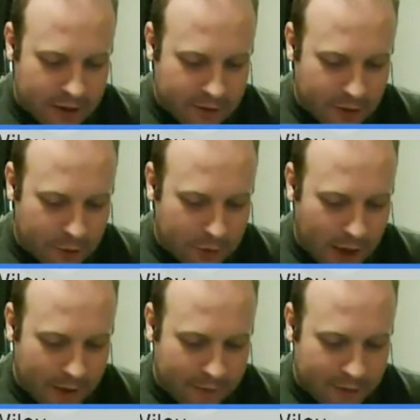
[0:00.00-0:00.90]
don't
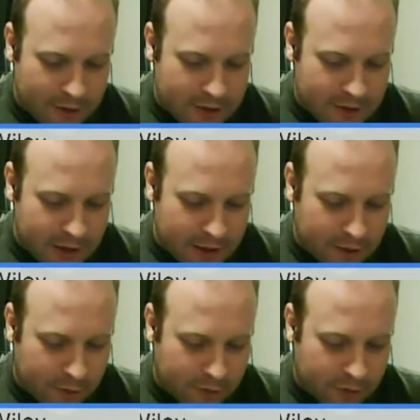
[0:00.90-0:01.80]
have the
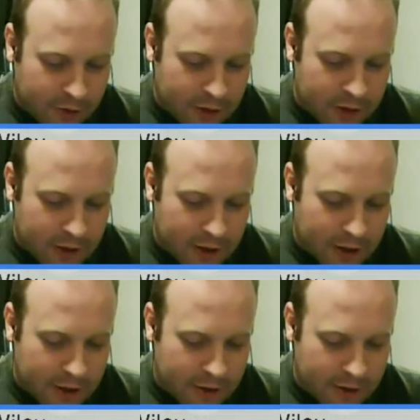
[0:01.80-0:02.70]
details
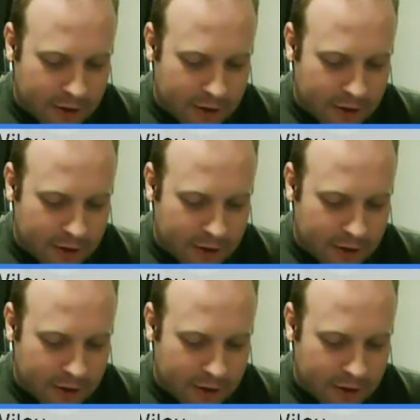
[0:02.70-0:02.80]
and